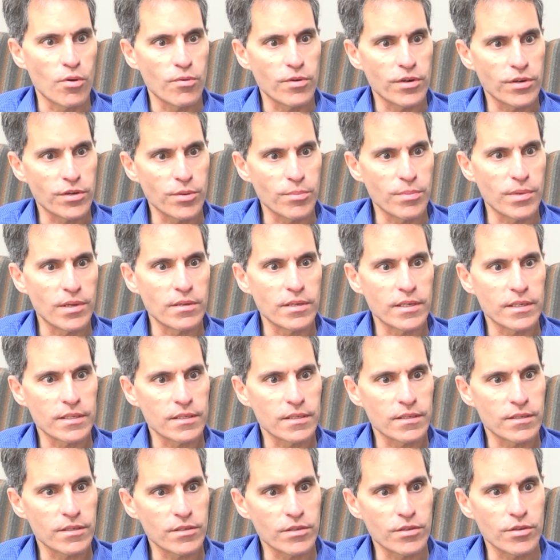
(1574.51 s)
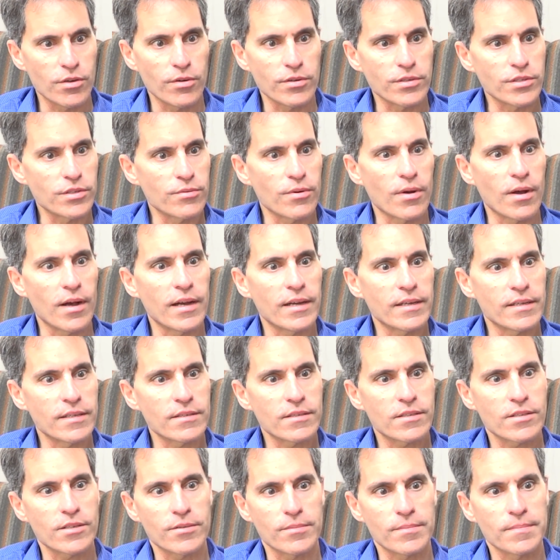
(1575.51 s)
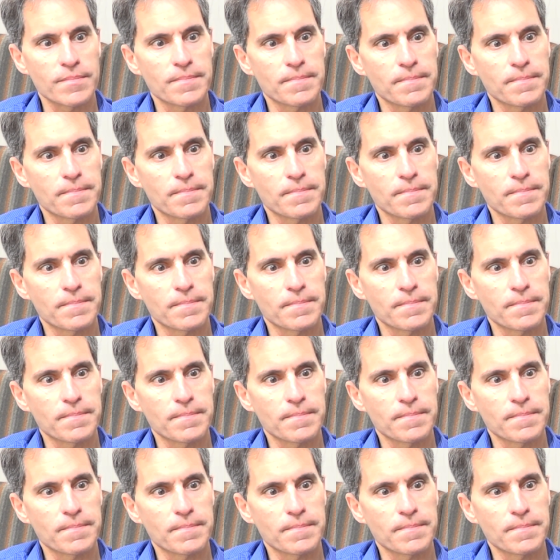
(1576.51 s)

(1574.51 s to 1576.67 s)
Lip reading: where you're building your own UI. And so.